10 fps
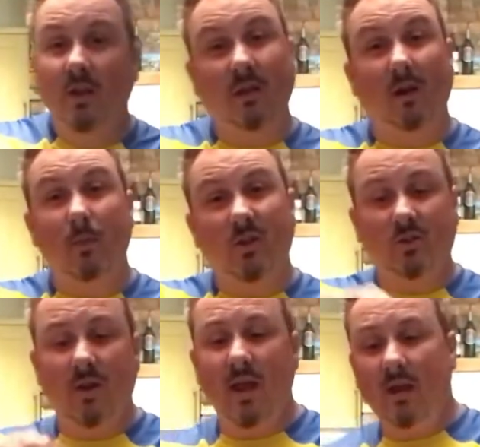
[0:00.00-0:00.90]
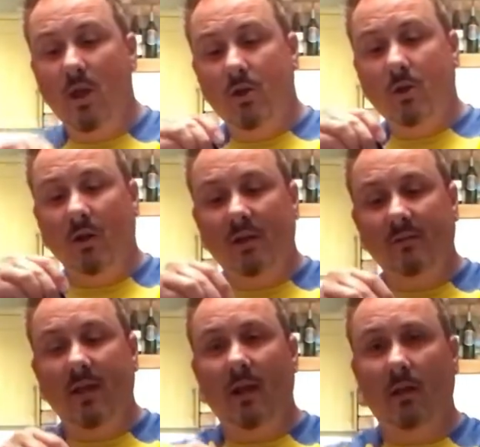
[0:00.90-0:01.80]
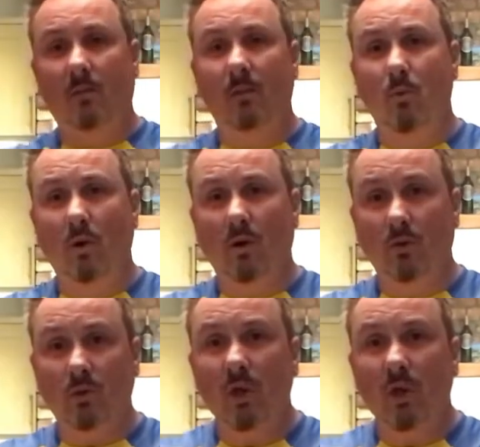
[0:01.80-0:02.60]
You got a monster hand, you're going to leave that a little bit more loose.